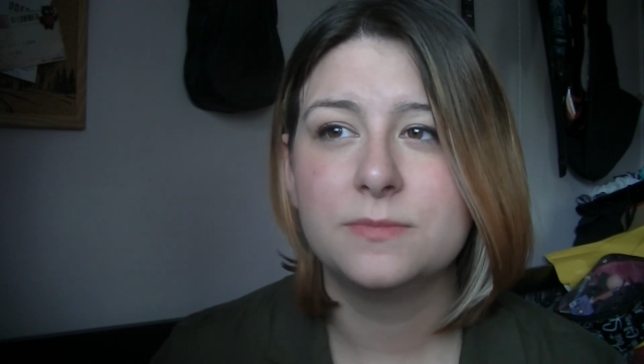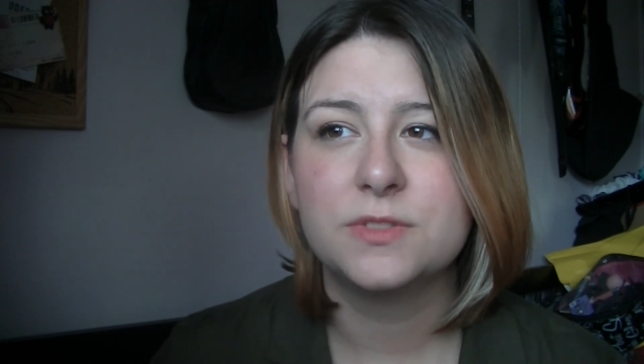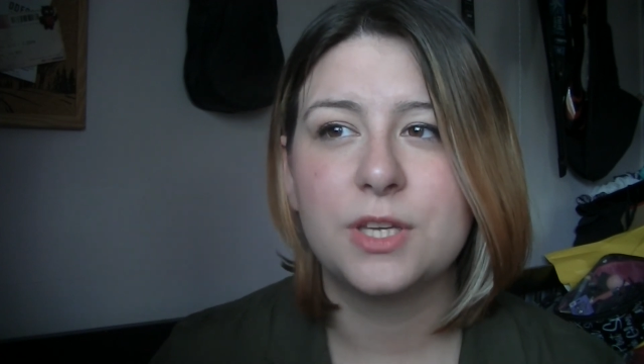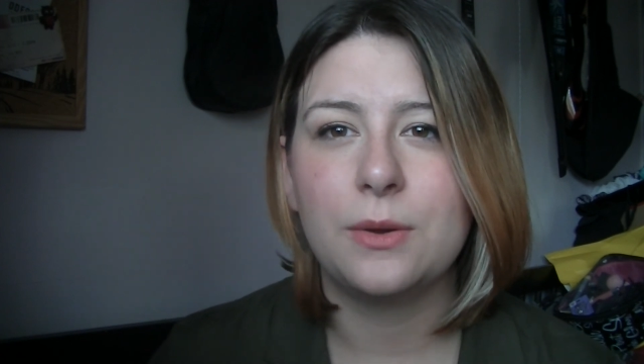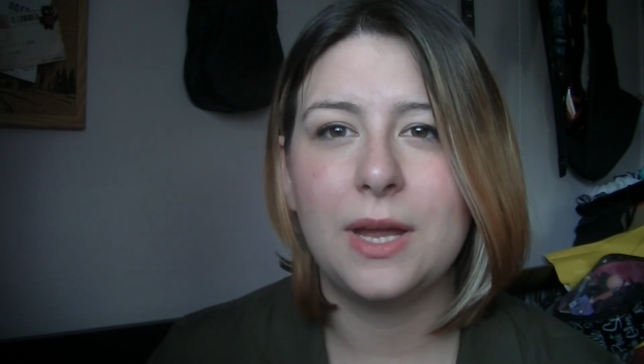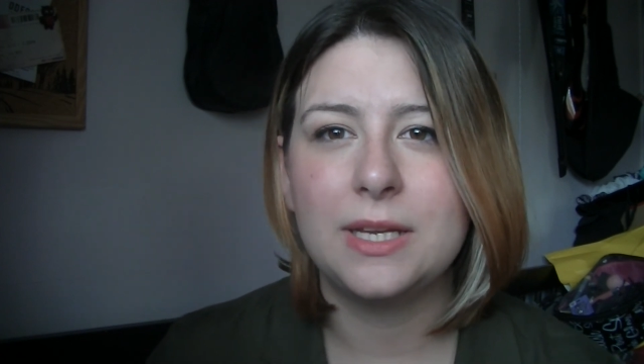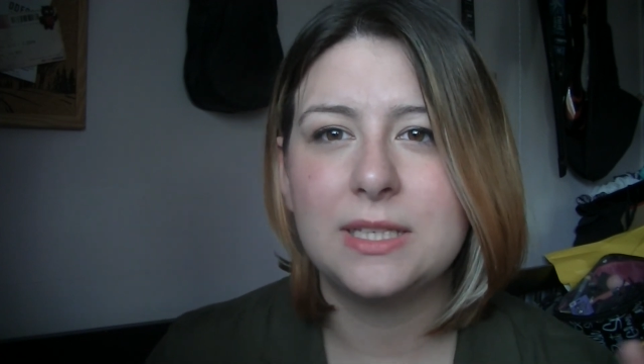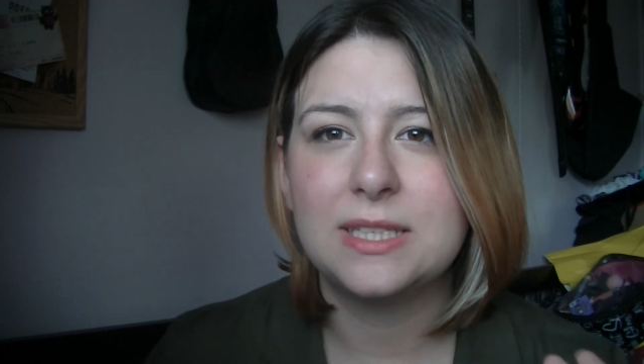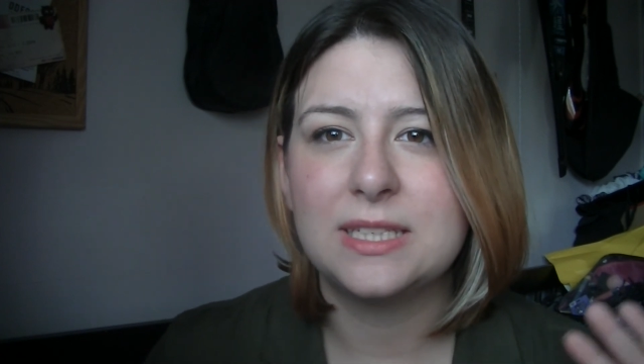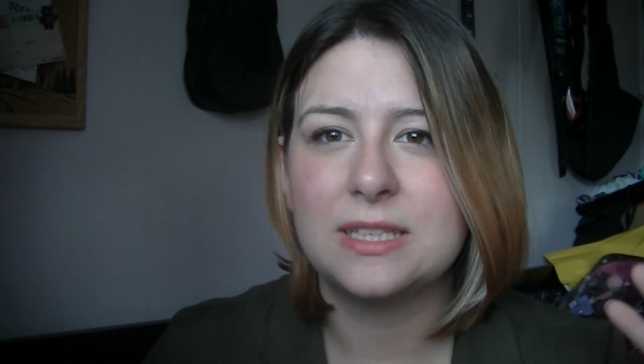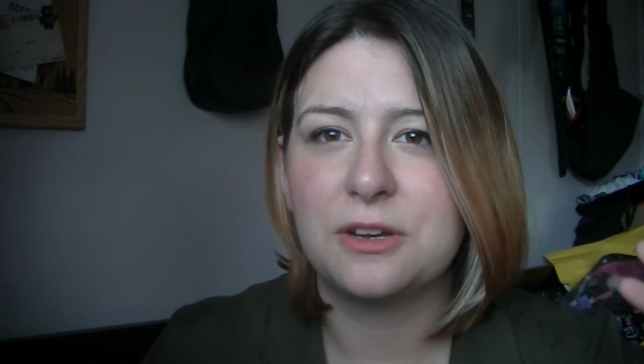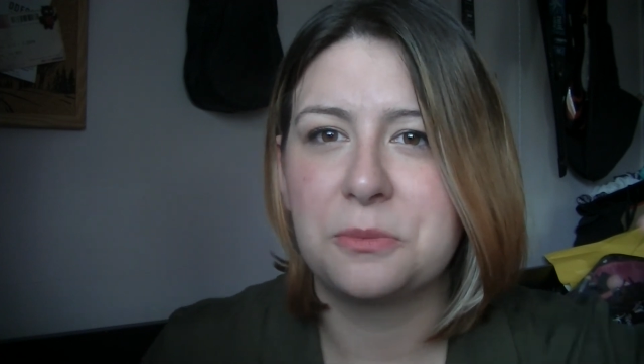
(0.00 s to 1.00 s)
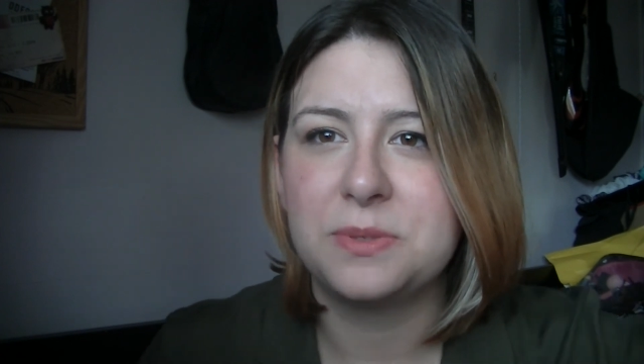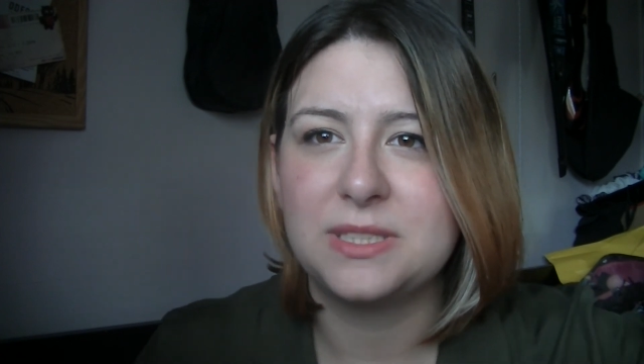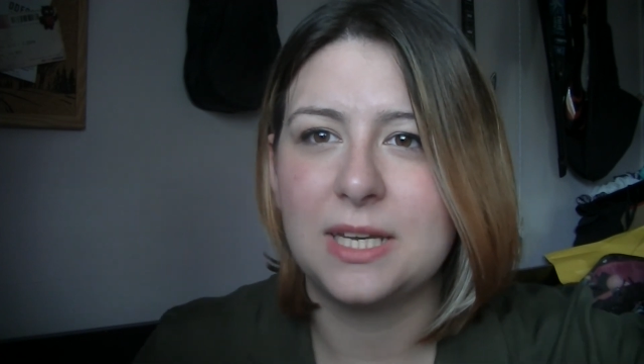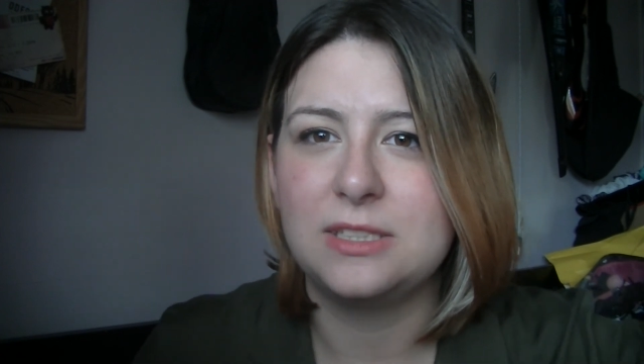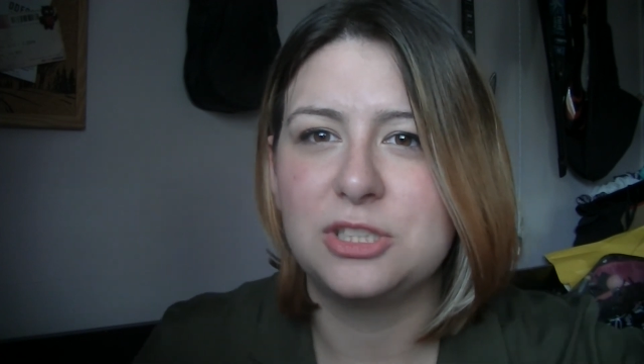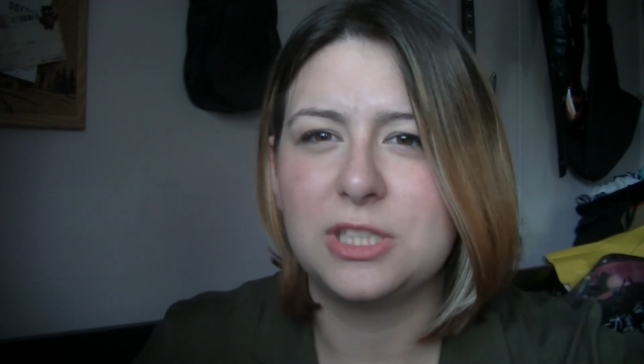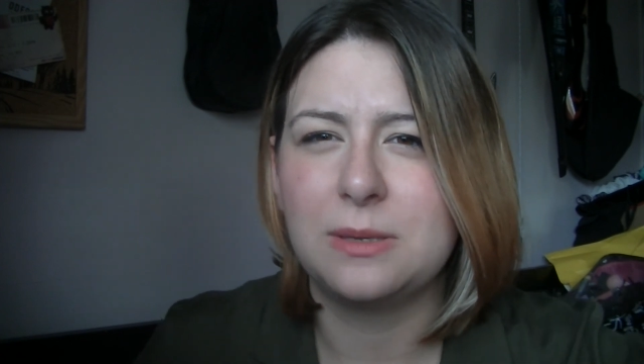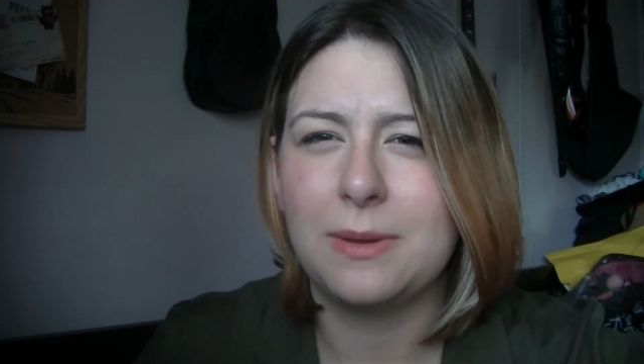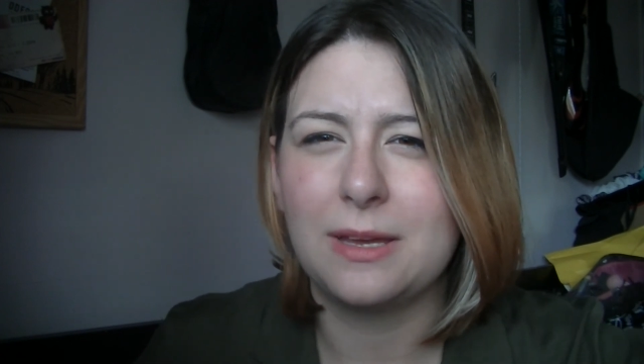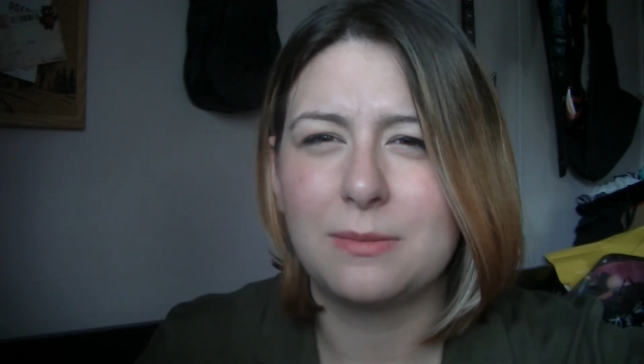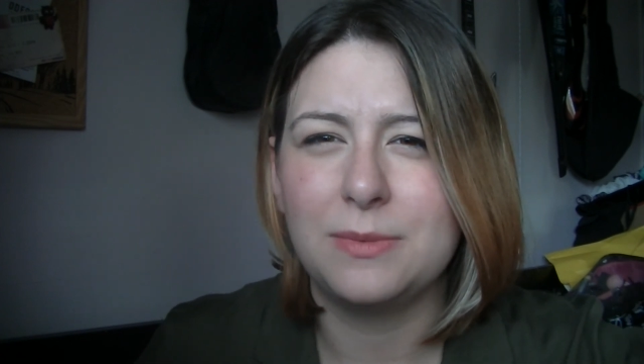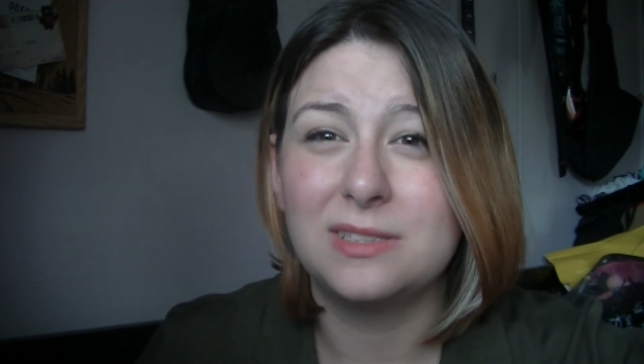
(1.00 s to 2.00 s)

so anything that could potentially make me